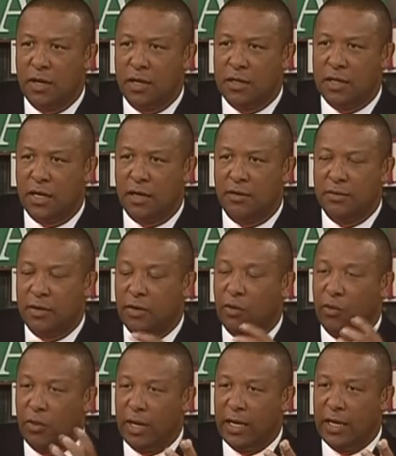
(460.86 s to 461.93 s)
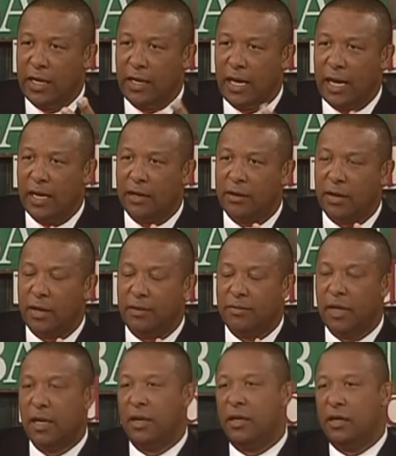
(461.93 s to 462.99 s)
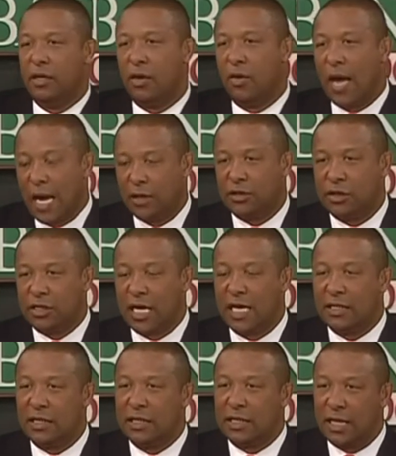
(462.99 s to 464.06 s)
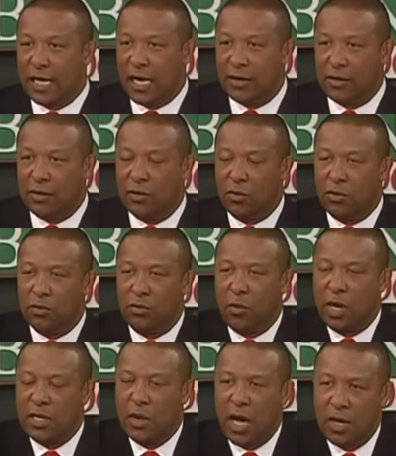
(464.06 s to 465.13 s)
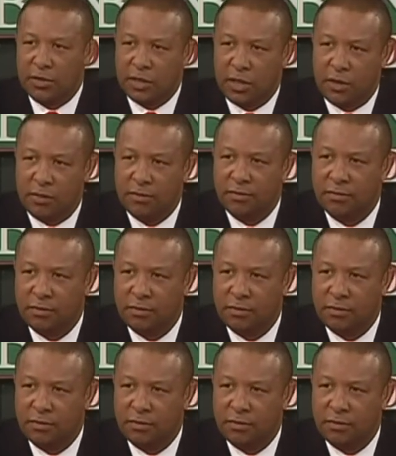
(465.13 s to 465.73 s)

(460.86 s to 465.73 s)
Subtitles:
That reading and exercising together. Why? How so?